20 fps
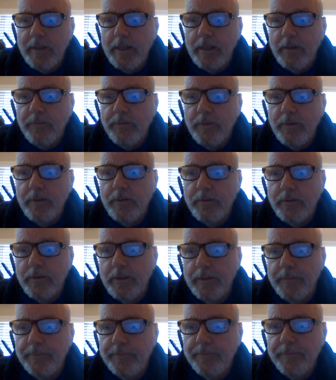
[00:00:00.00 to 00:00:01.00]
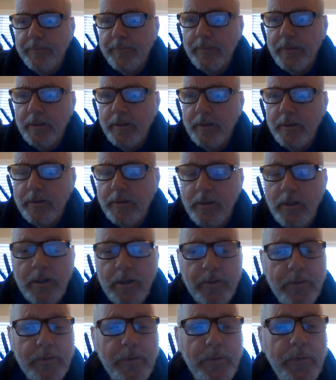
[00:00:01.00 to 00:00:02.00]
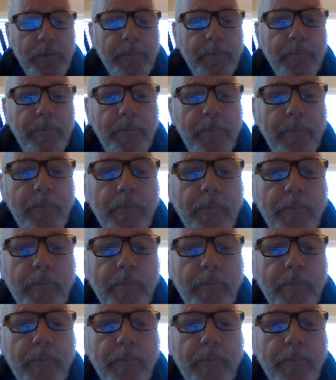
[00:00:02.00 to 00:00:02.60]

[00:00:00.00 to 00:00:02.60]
Thanks for listening. Talk to you soon.